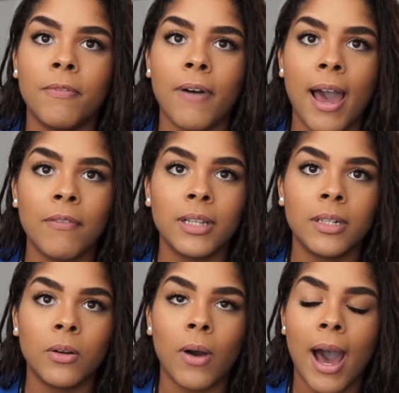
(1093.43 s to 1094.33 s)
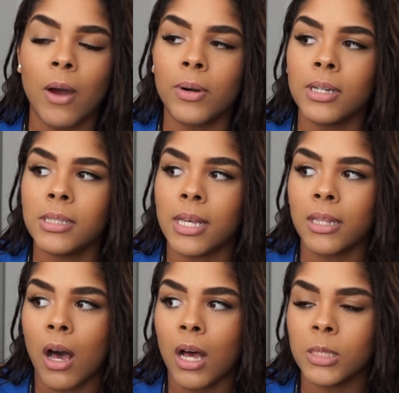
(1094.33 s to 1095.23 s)
5 clinical hours at
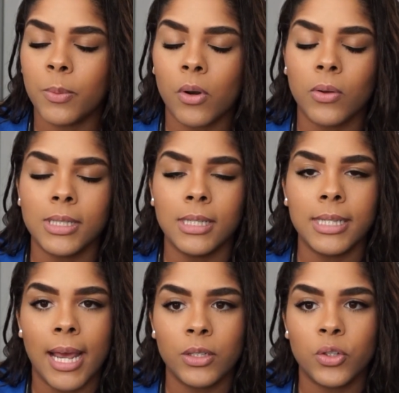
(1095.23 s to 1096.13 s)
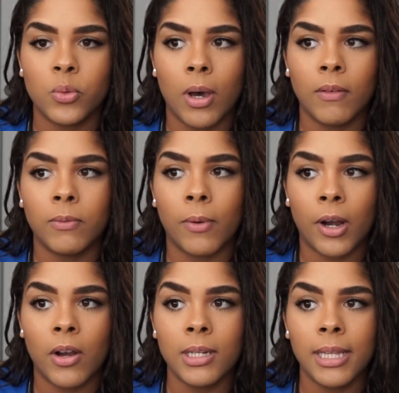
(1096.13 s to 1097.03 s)
the hospital to 10 to 12.
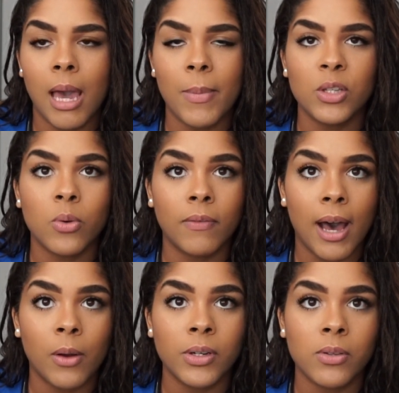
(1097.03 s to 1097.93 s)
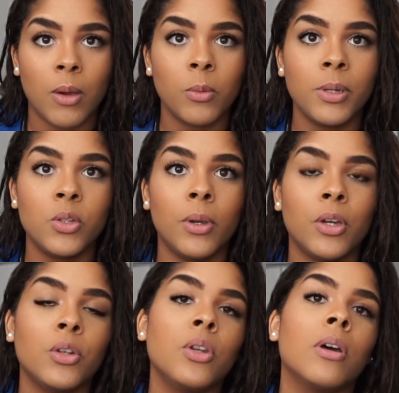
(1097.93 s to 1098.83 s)
But currently I'm at 12 hours, so I will be doing
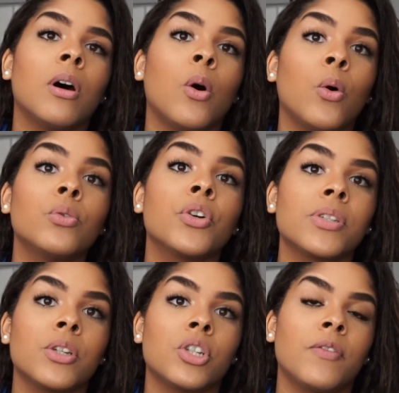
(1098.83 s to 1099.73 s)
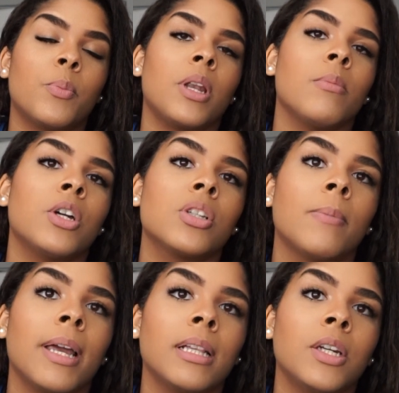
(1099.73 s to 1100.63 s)
a whole nursing shift pretty much
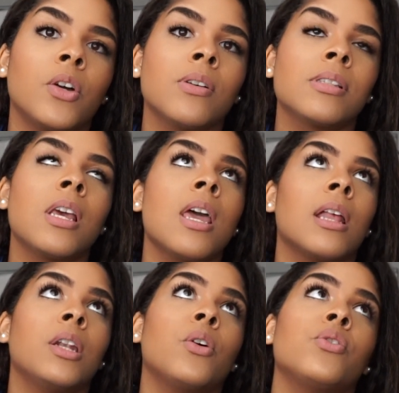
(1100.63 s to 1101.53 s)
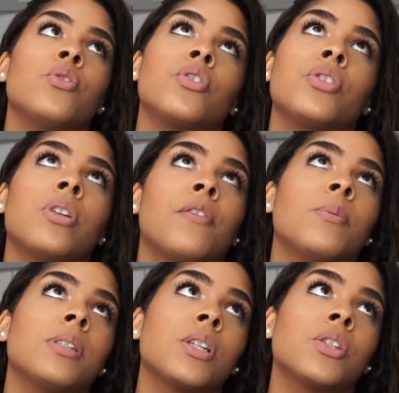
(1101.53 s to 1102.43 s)
in my clinicals. Clinicals usually start
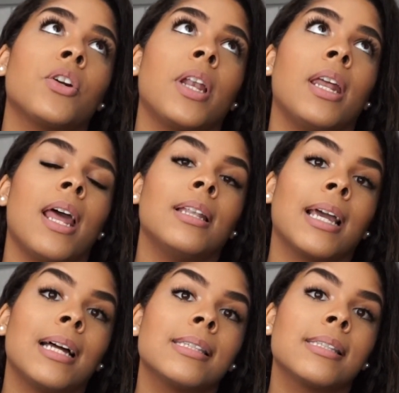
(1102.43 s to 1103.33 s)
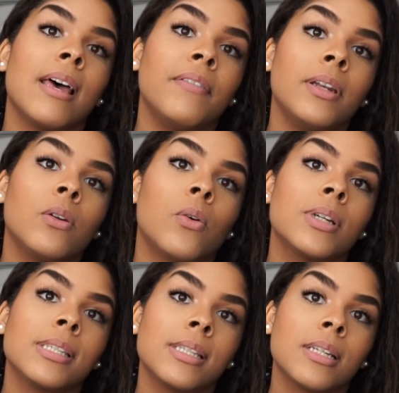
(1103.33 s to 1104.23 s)
from 6:30 and end like at 7
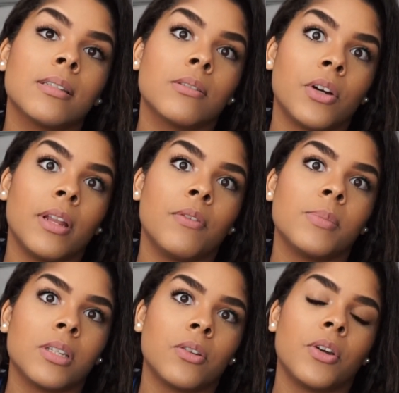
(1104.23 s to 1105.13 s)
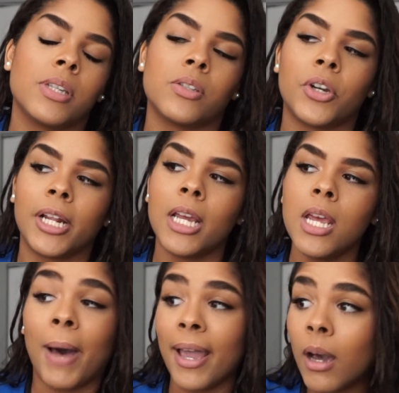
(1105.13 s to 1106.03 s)
or 6:30, from 6:30 to
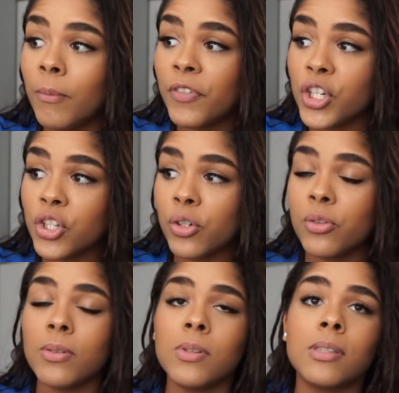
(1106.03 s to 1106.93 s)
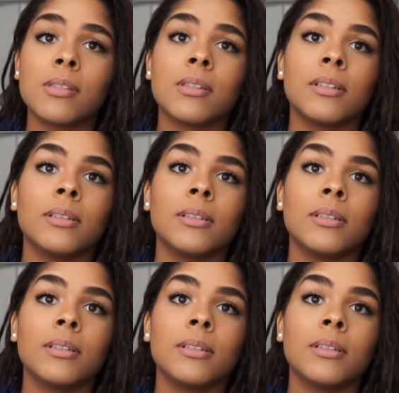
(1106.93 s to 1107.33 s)
6:30. Buy comfy shoes,